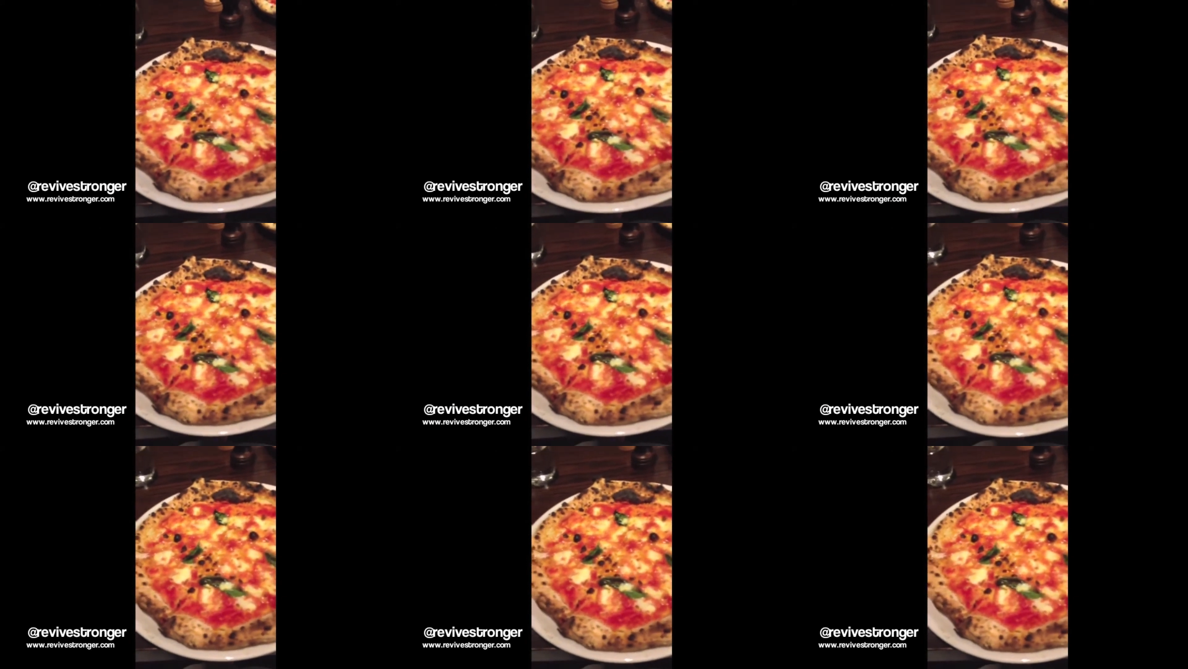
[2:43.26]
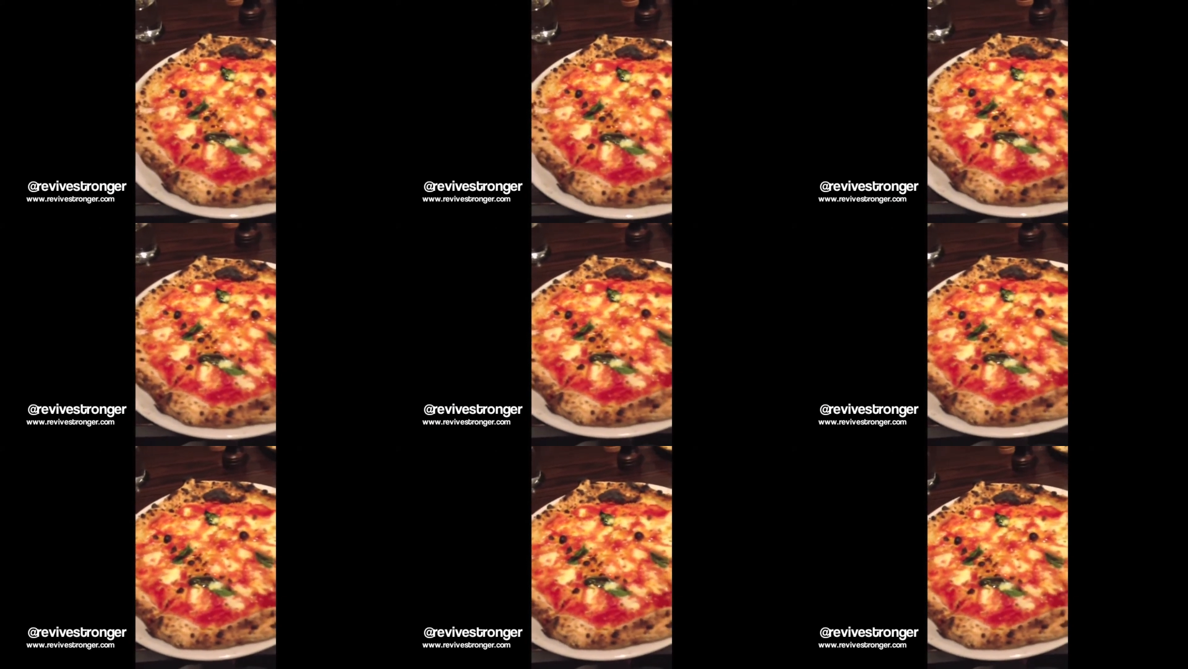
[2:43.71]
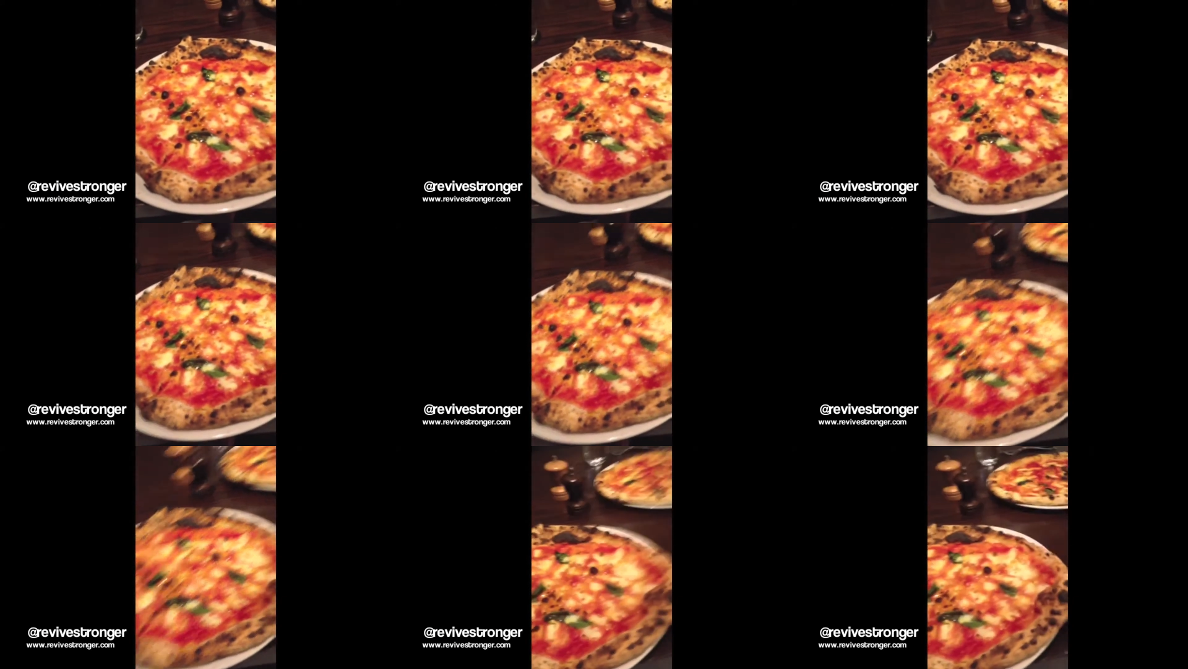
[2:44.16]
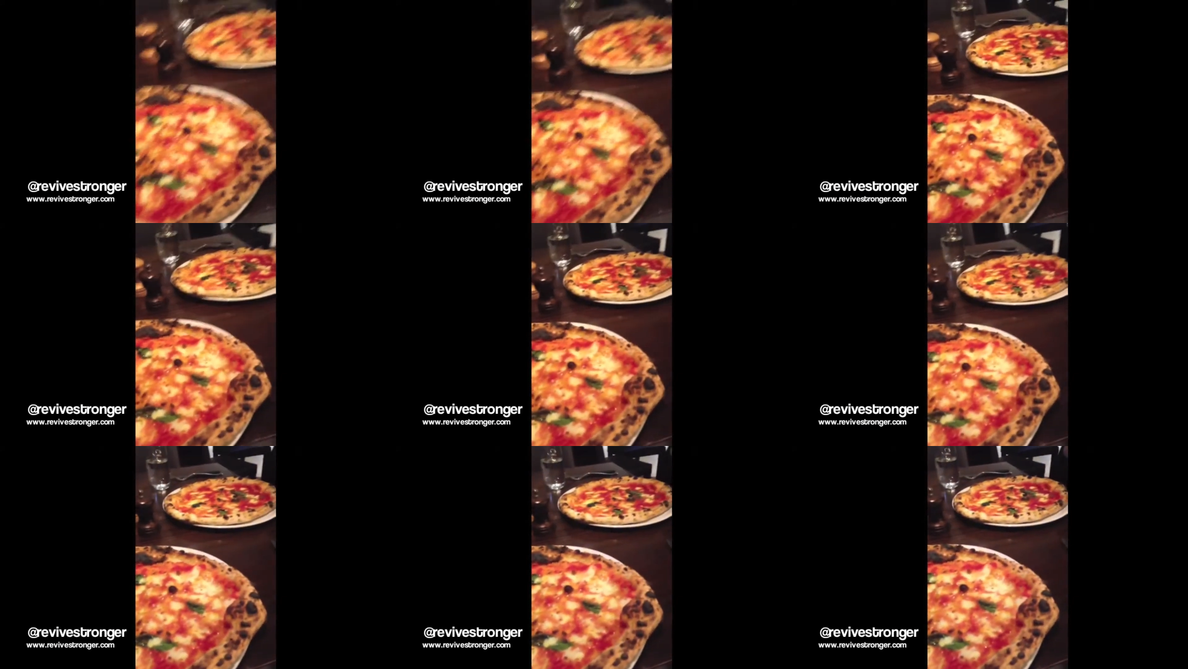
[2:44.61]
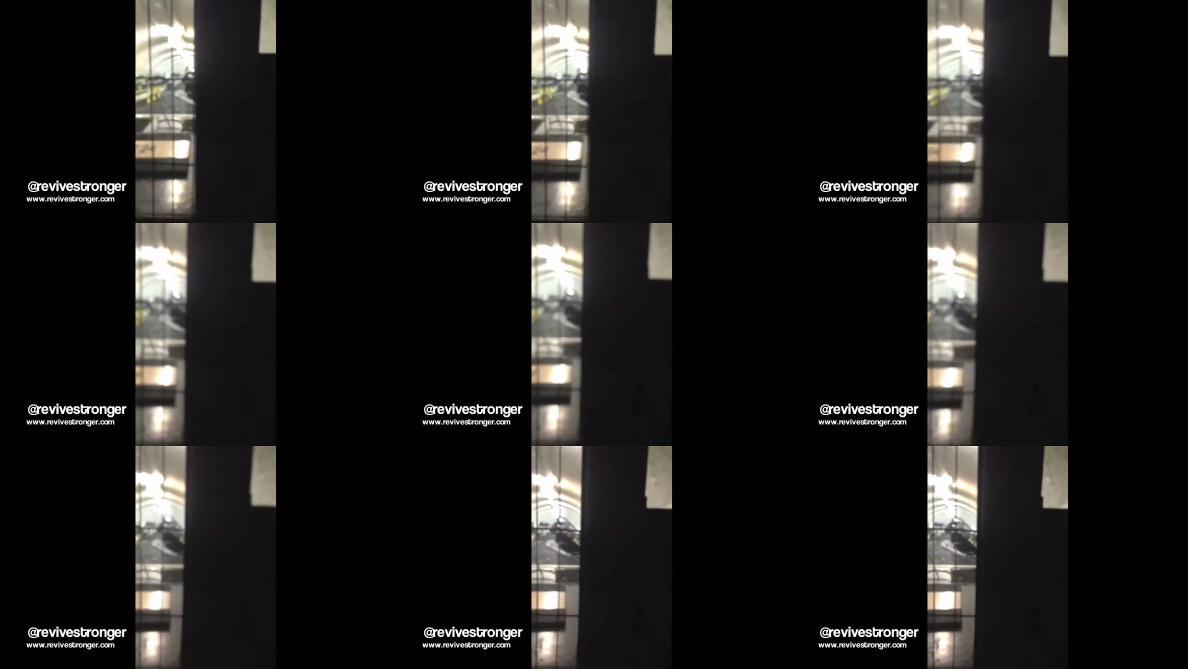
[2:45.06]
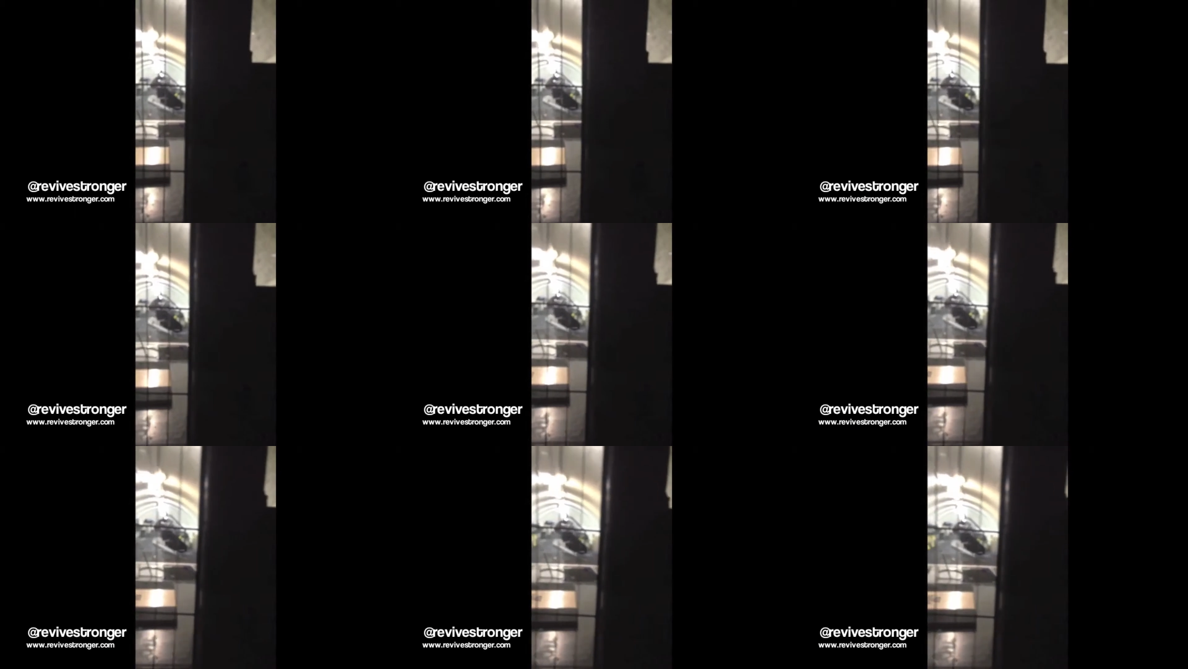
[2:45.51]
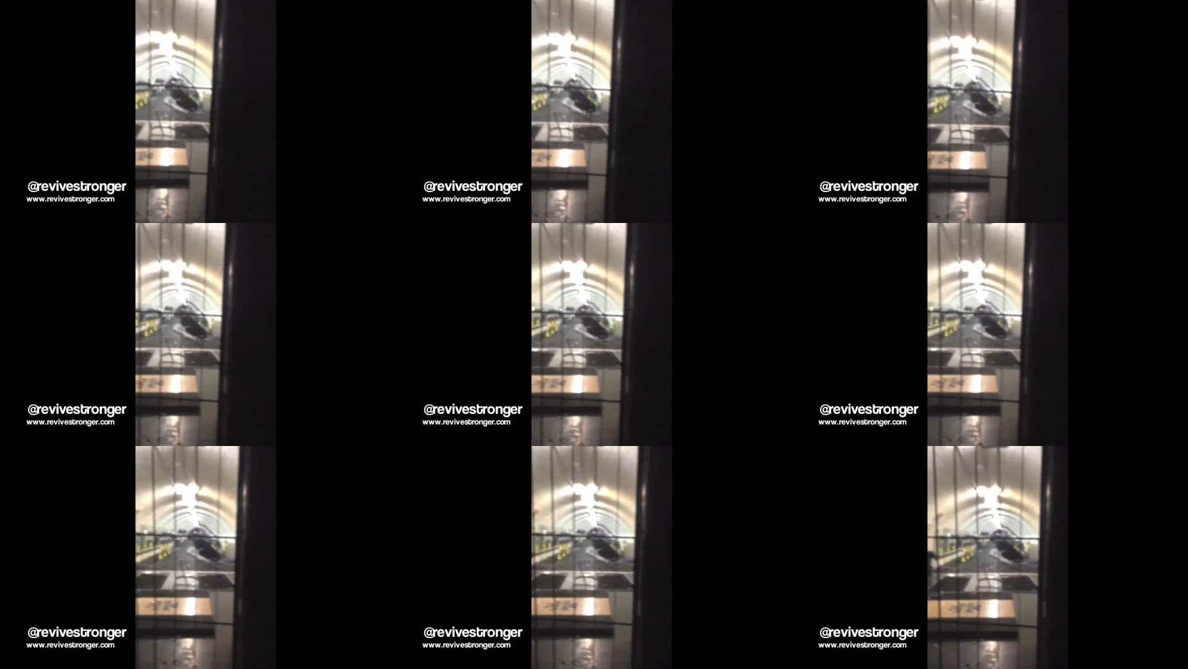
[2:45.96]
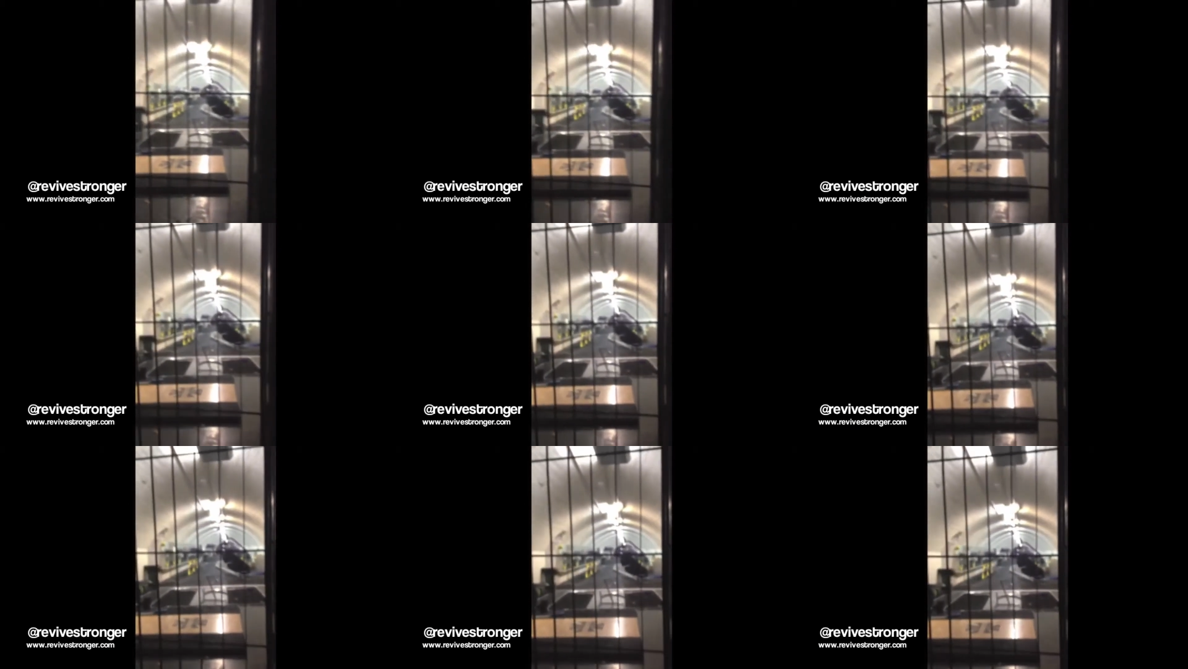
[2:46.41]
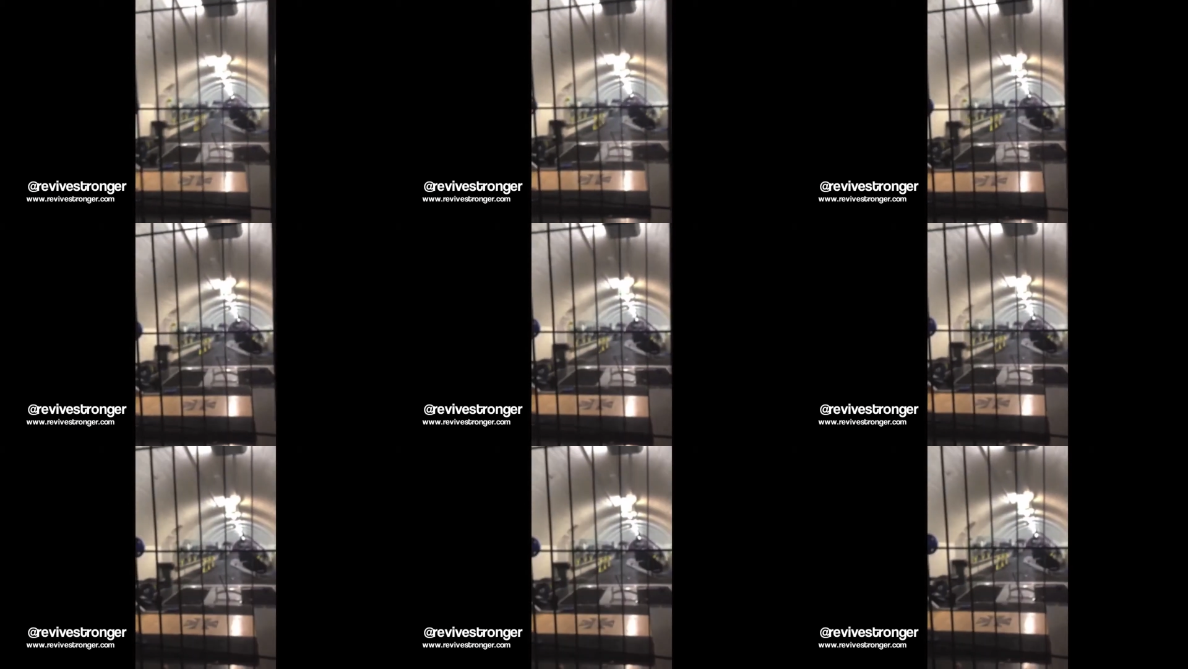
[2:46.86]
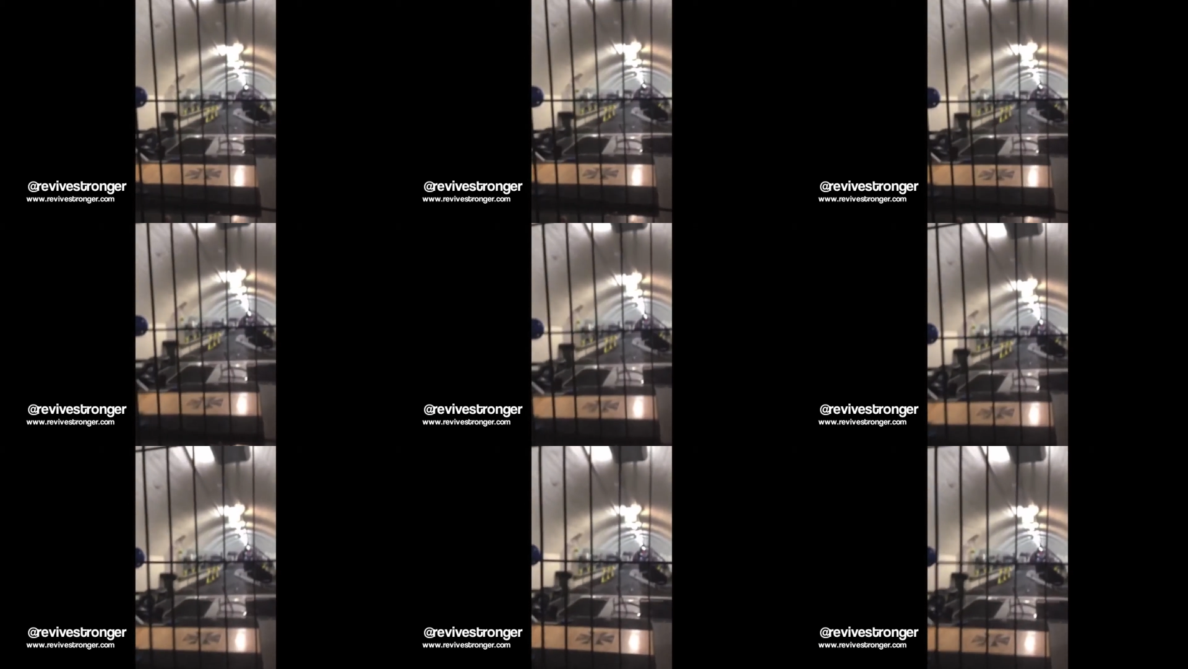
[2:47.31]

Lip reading: [unreadable: no face in view]